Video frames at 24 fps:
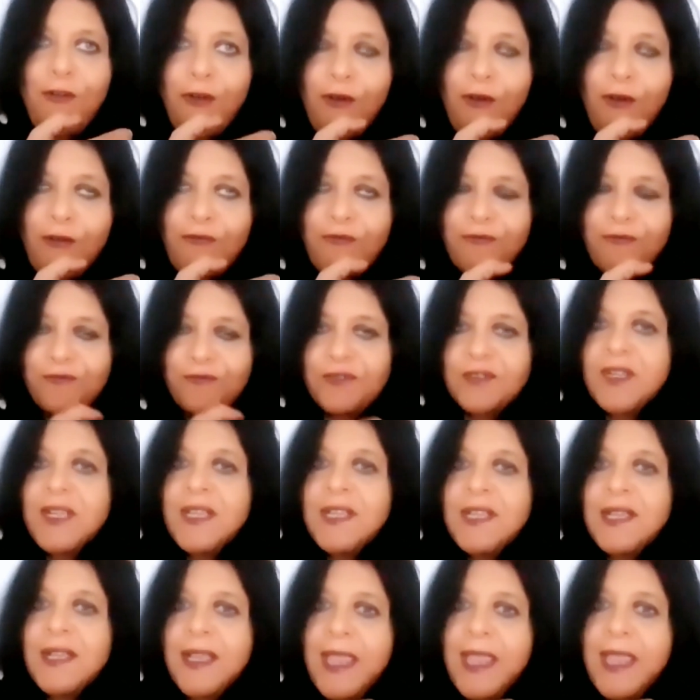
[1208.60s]
of
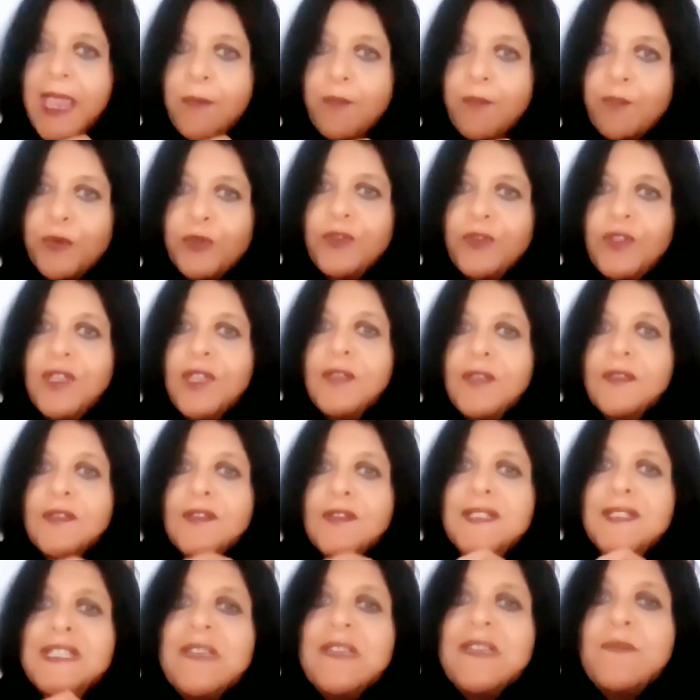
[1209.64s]
empathy in the
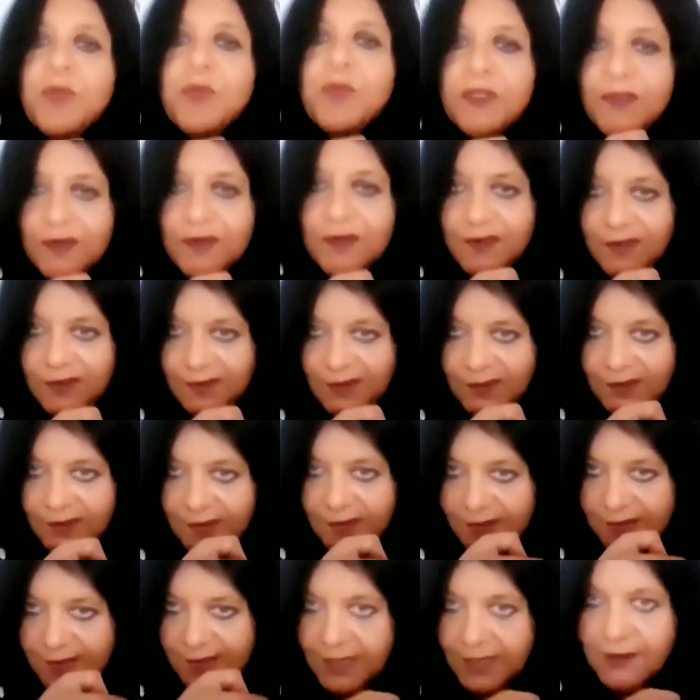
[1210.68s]
deepest
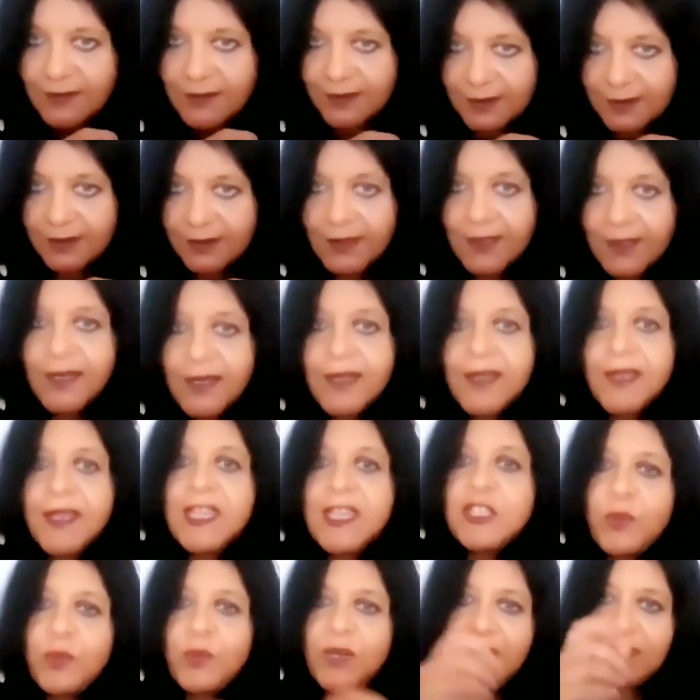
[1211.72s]
sense,
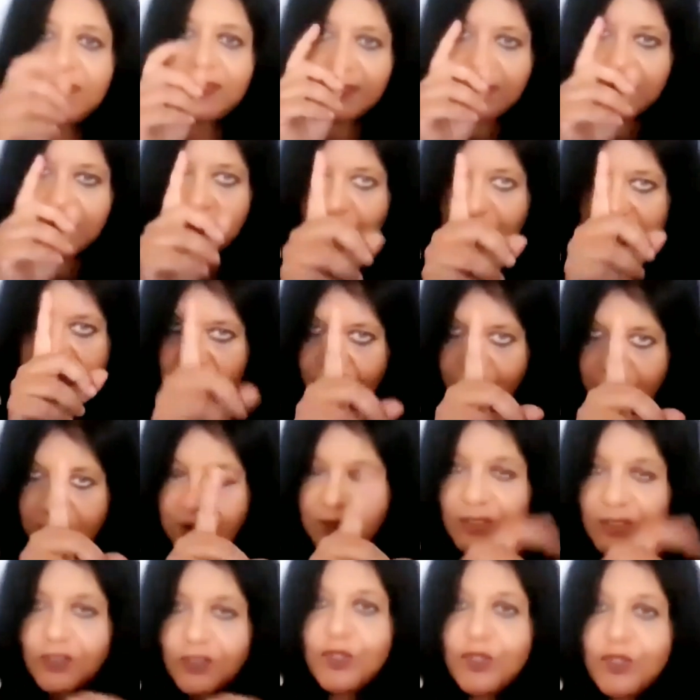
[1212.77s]
as well as a
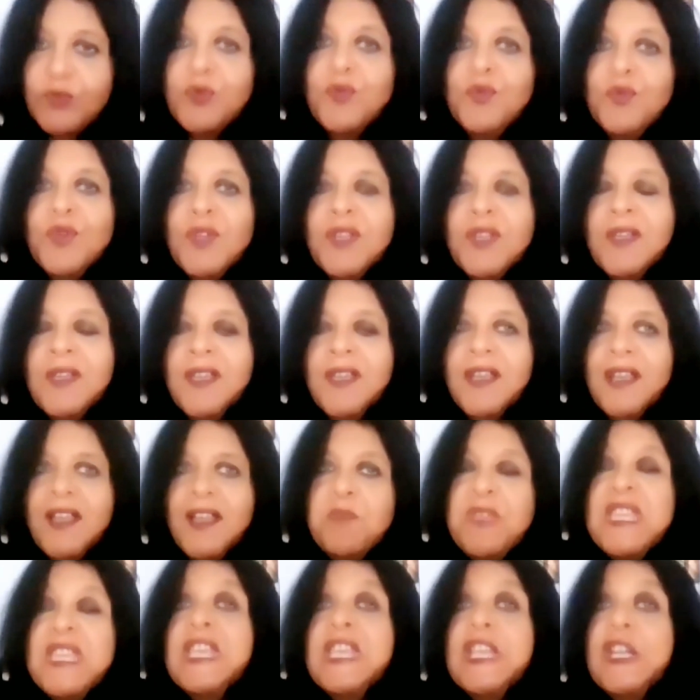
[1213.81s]
commitment to
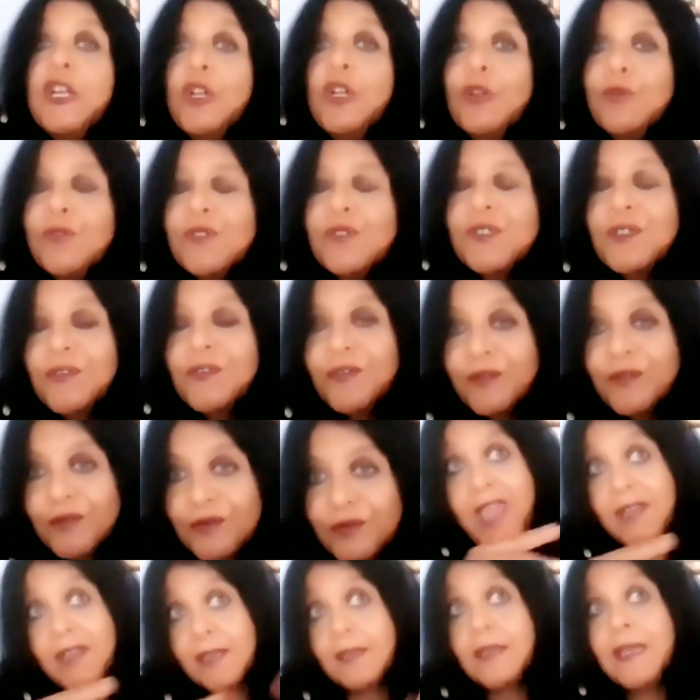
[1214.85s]
being inclusive.
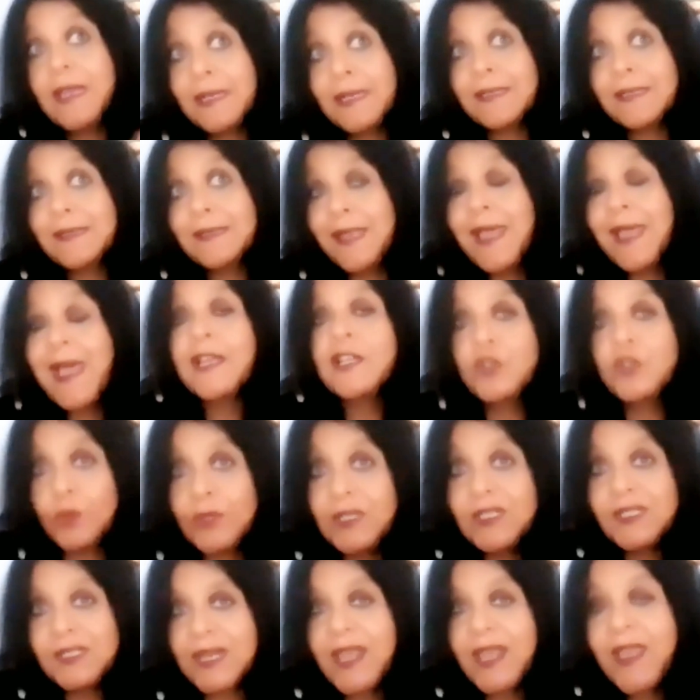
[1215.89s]
And it is that
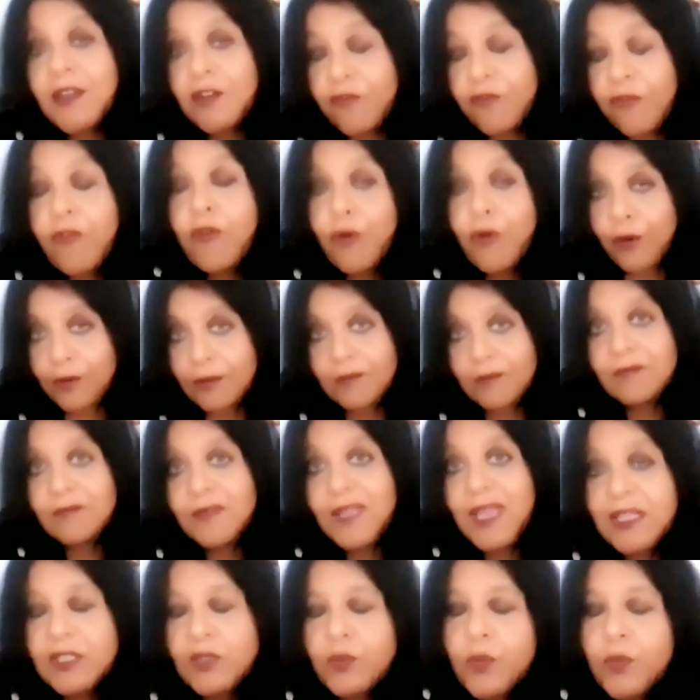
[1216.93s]
we stand for.
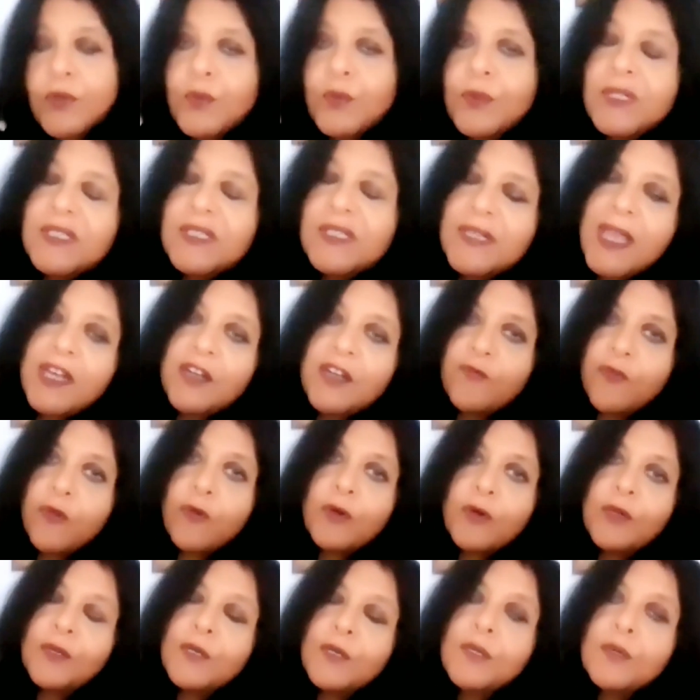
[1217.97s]
That's what we stand
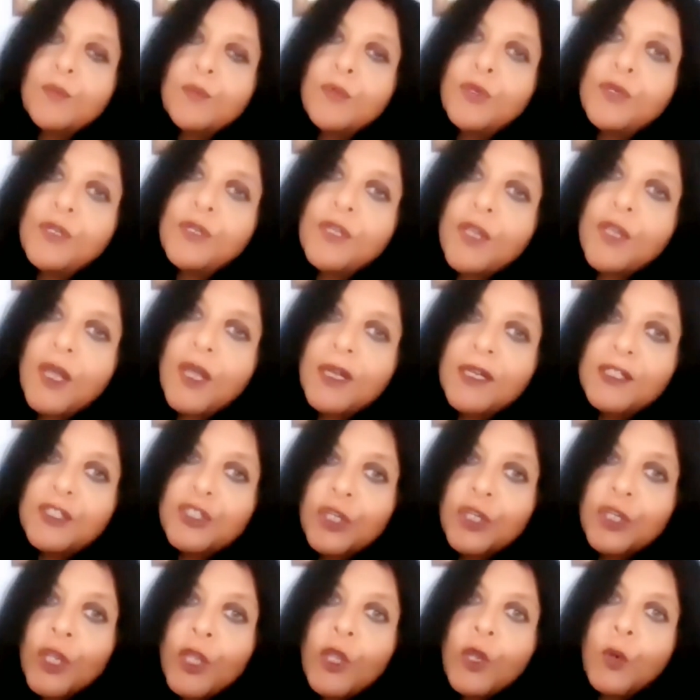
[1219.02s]
for in a community
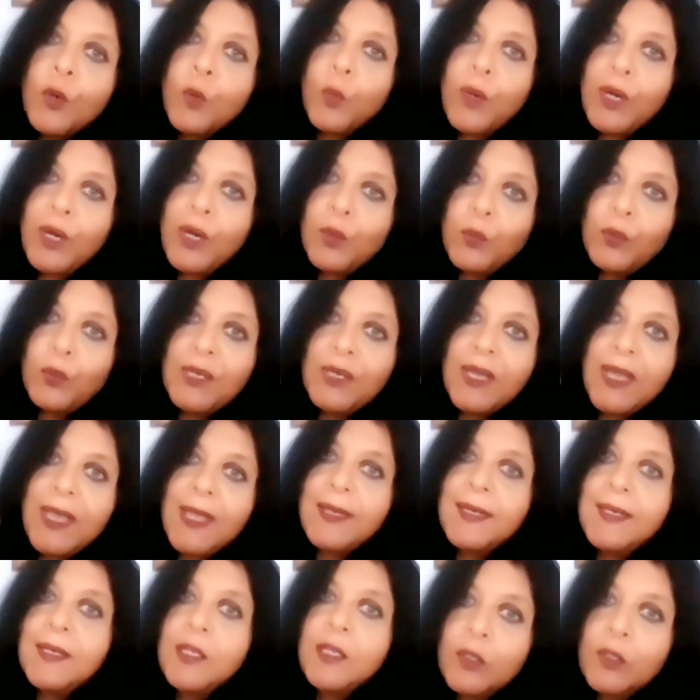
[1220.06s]
college, where we
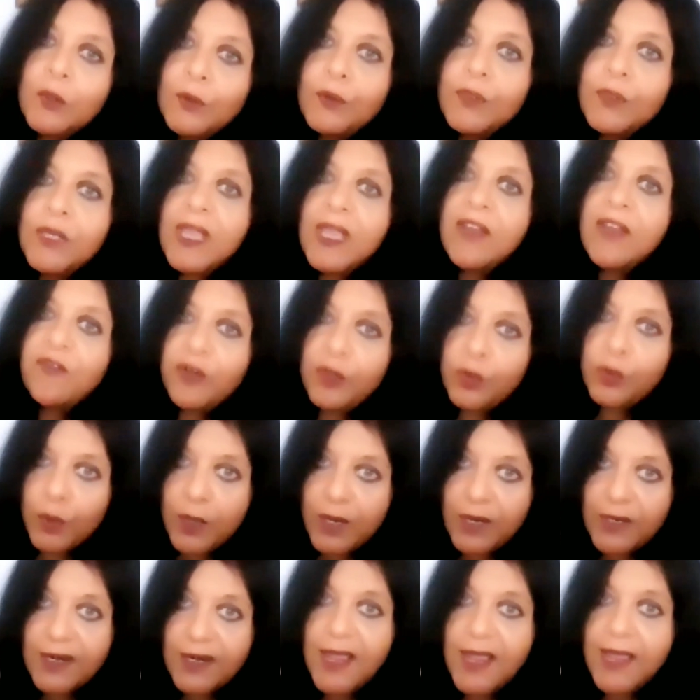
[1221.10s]
can include
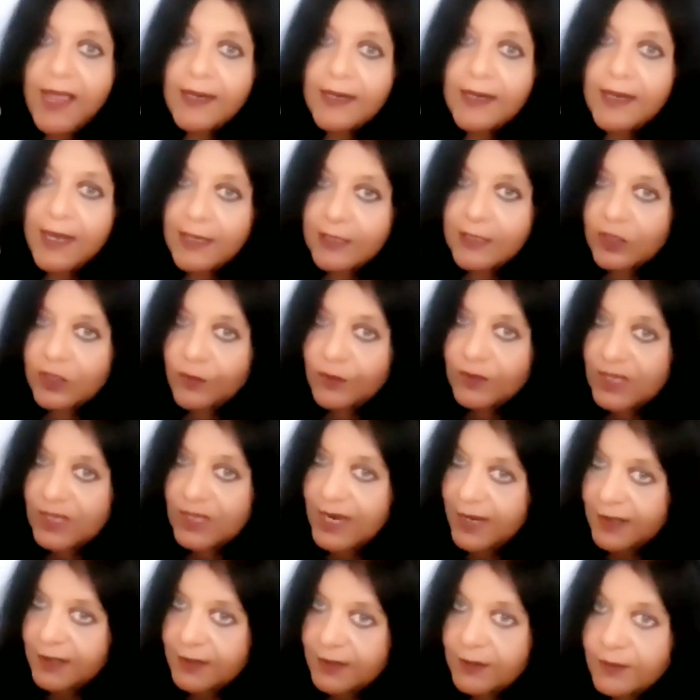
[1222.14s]
everyone. And as you
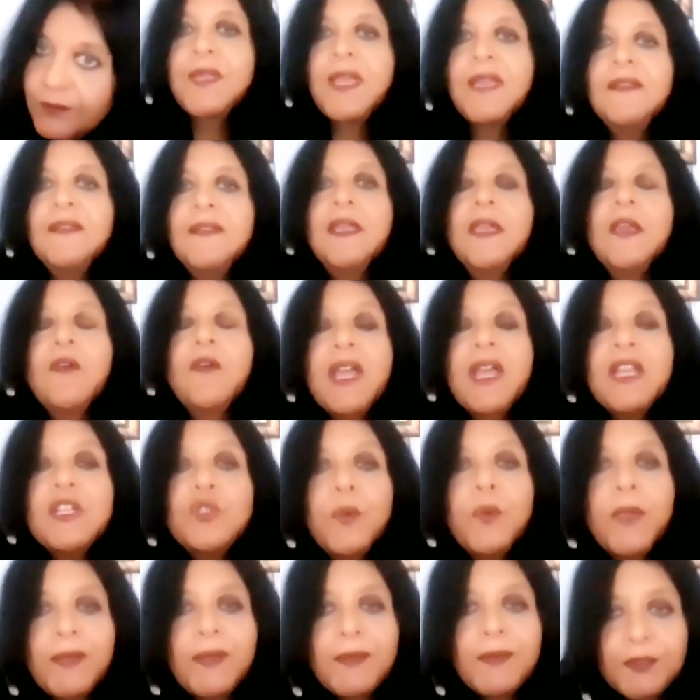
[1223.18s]
said, that they
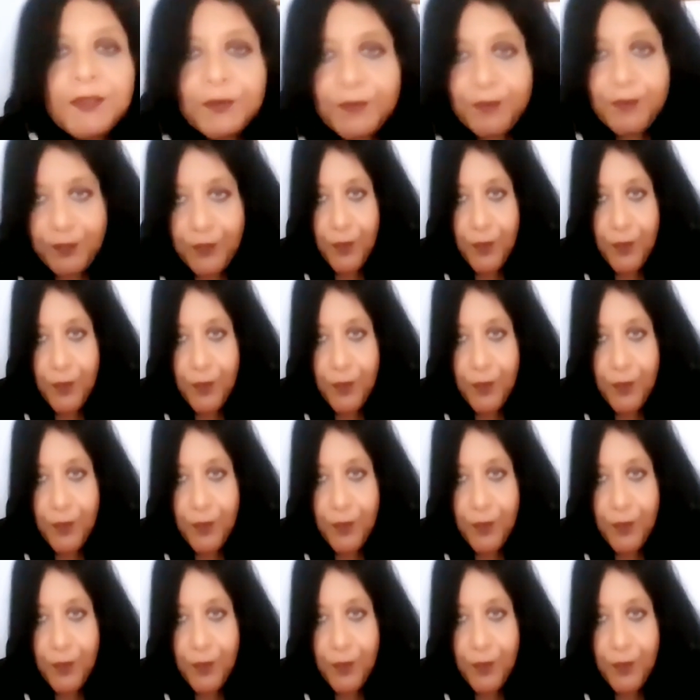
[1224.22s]
graduate.